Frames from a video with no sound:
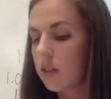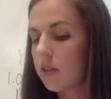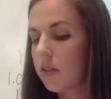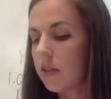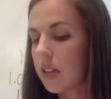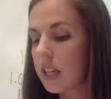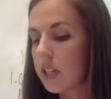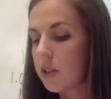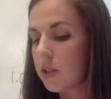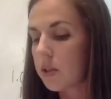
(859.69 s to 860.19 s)

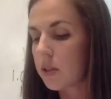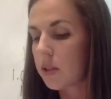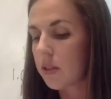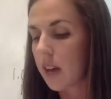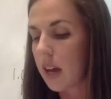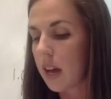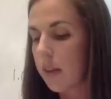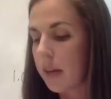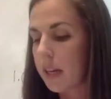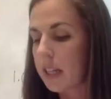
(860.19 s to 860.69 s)
V2
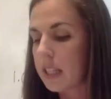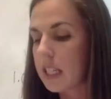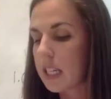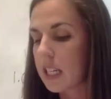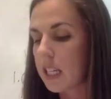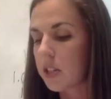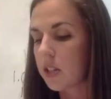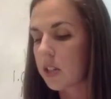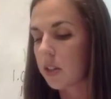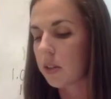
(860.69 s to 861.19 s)
divided by
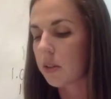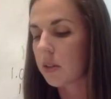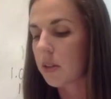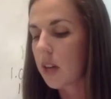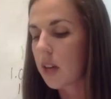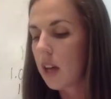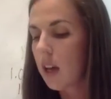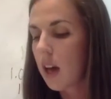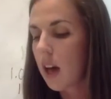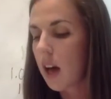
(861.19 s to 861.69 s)

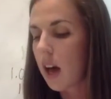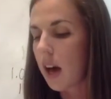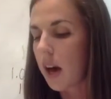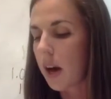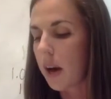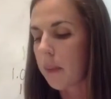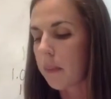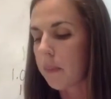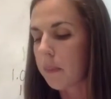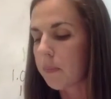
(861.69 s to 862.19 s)

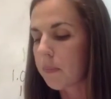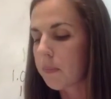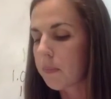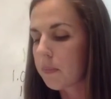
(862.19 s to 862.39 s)
T2.